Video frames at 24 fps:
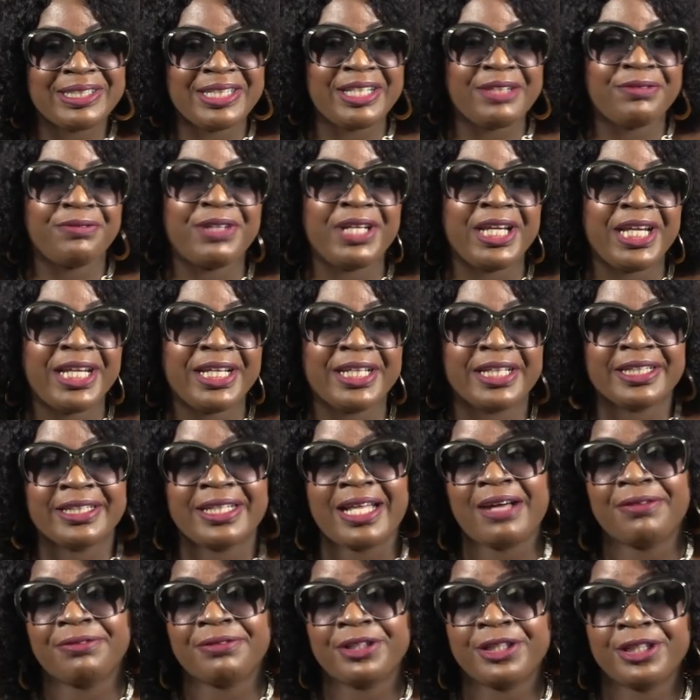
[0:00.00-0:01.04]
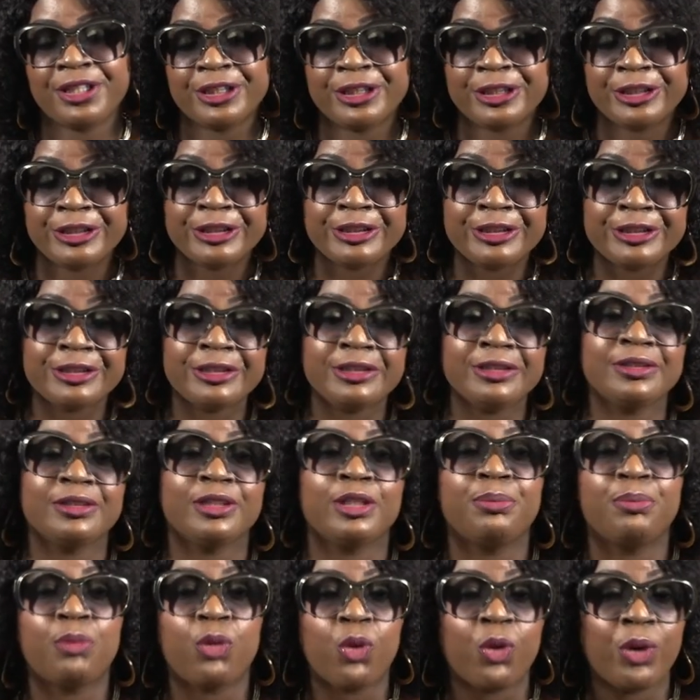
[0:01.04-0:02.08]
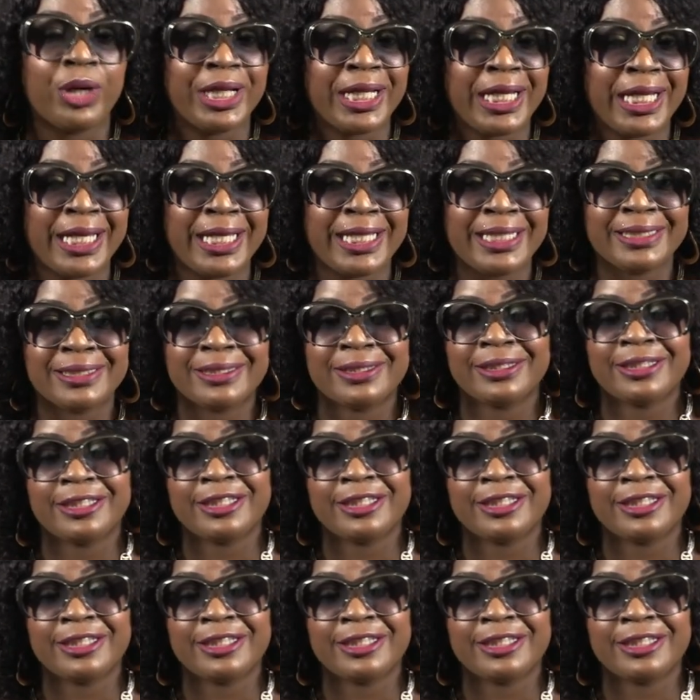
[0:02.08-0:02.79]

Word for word: evening, good afternoon, good morning, good